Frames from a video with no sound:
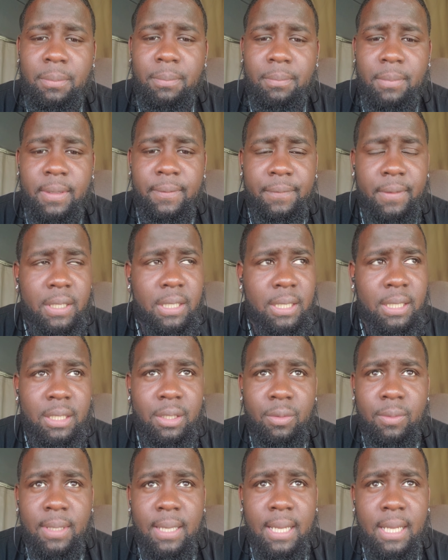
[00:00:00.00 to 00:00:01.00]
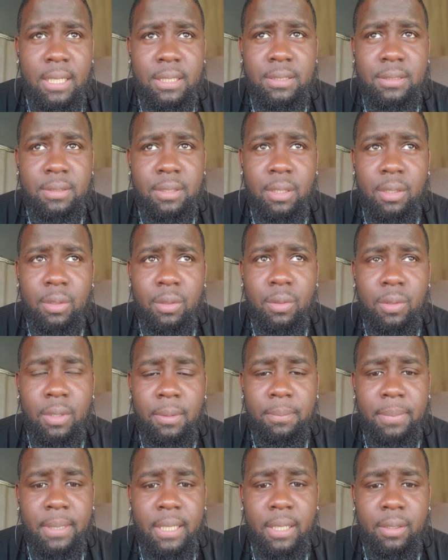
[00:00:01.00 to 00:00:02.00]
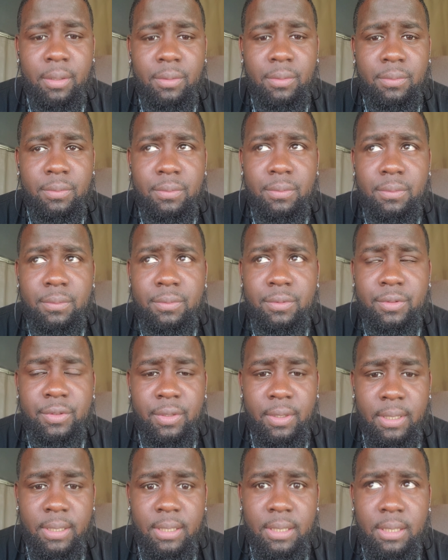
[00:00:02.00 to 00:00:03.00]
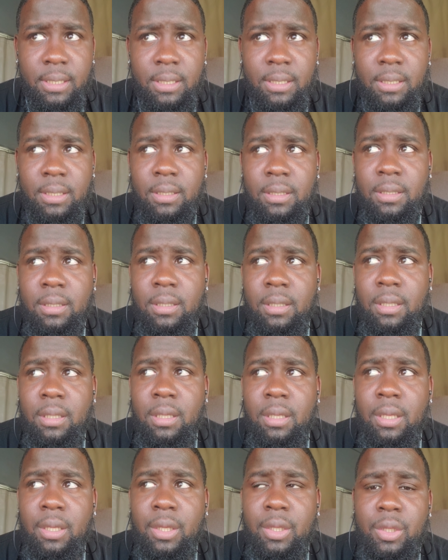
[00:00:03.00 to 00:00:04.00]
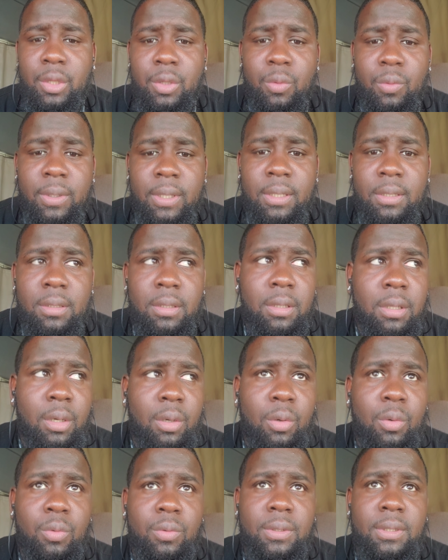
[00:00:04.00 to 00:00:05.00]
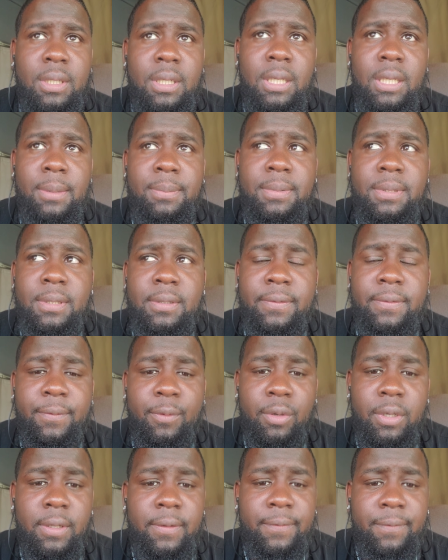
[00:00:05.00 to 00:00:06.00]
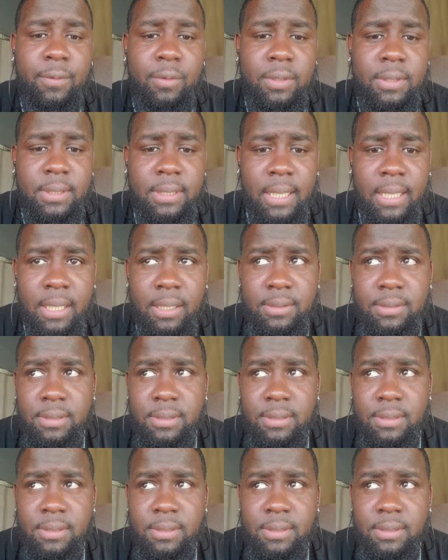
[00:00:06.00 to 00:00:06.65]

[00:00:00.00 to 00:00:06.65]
If any of you guys know about trucking, you can load up to 44,000